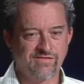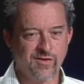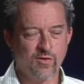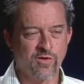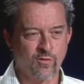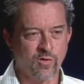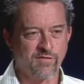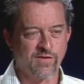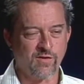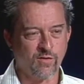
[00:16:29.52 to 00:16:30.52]
an
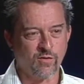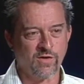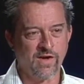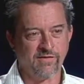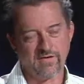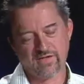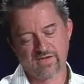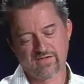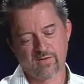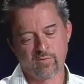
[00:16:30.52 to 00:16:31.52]
orphan your whole life
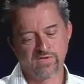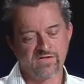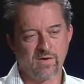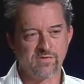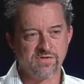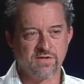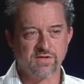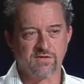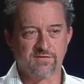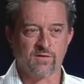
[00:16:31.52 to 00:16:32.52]
unless someone steps
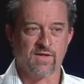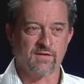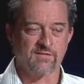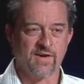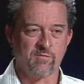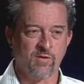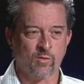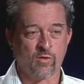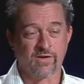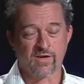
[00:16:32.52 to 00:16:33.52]
in to fill that family
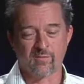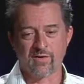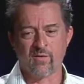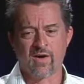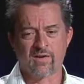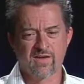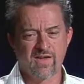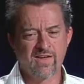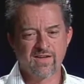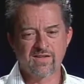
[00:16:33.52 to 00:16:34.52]
role and help you out.
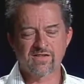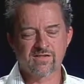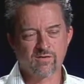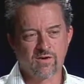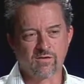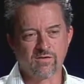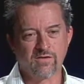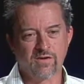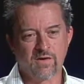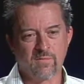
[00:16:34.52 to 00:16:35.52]
It's a
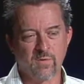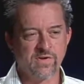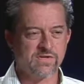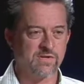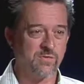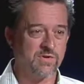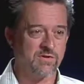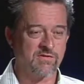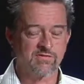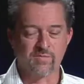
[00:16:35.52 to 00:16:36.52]
struggle. I recently
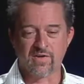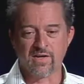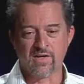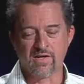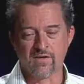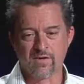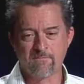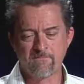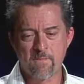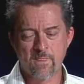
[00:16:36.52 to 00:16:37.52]
returned from India,
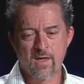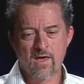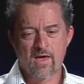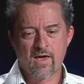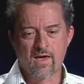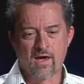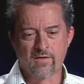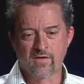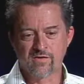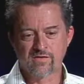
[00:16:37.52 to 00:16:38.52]

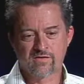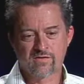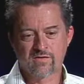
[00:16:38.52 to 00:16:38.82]
and there's